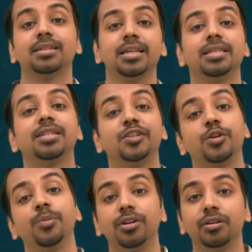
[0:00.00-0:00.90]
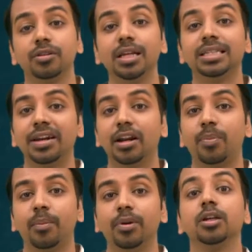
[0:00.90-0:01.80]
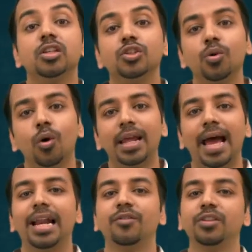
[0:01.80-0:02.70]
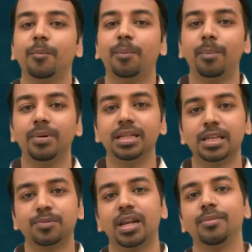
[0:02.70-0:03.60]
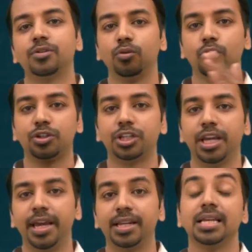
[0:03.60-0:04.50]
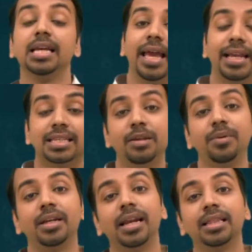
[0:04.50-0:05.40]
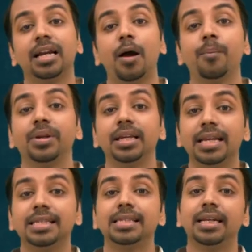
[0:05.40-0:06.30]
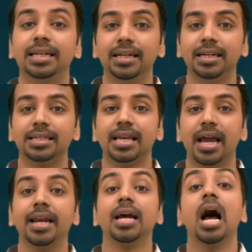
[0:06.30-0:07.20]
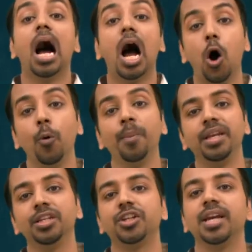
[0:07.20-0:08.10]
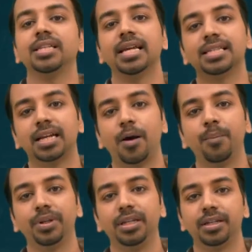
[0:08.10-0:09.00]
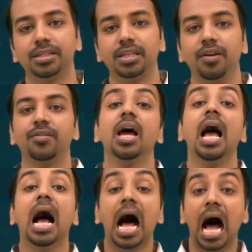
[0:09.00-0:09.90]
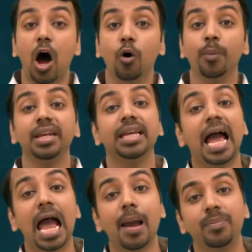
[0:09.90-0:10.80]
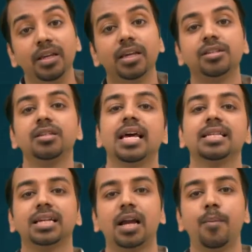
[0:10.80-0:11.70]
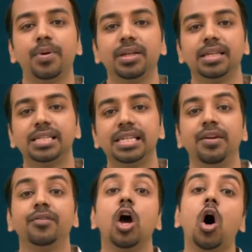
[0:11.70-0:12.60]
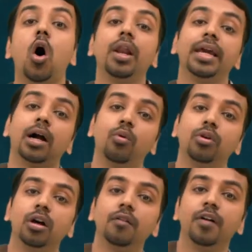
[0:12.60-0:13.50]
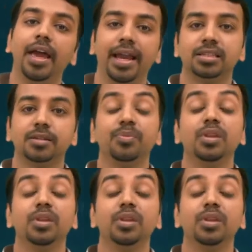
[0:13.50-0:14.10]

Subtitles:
is distributing to the general public. So that when the public subscribes to those shares, X Limited and the company can sit and decide how many shares has the company received, how many applications has the company received on account of X.